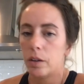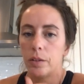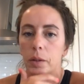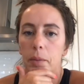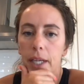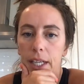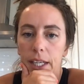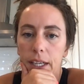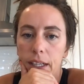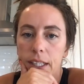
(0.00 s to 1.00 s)
We
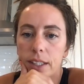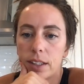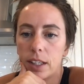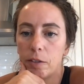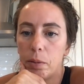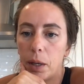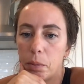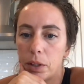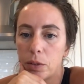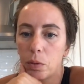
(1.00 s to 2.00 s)
made stuffed
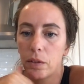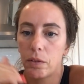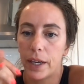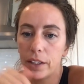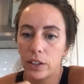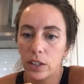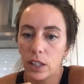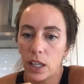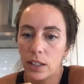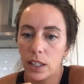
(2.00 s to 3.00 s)
peppers with regular
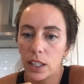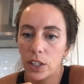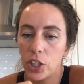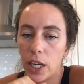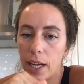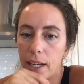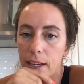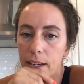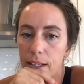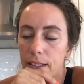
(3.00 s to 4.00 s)
sausage,
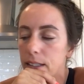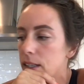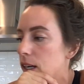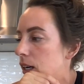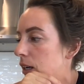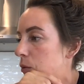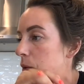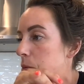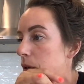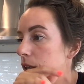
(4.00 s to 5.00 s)
and
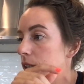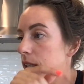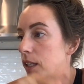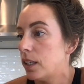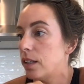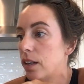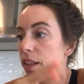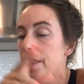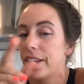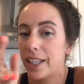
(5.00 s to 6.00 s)
we put in
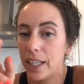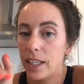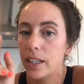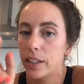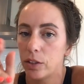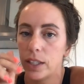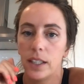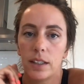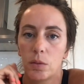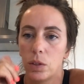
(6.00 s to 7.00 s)
the key
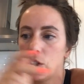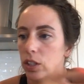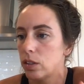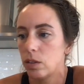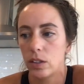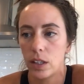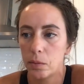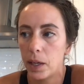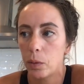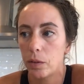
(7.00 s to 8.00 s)
ingredients, which is,
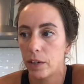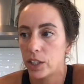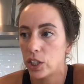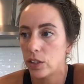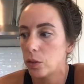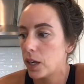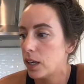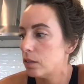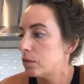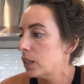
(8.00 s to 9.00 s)
doesn't matter what veggies you
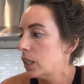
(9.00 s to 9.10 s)
have.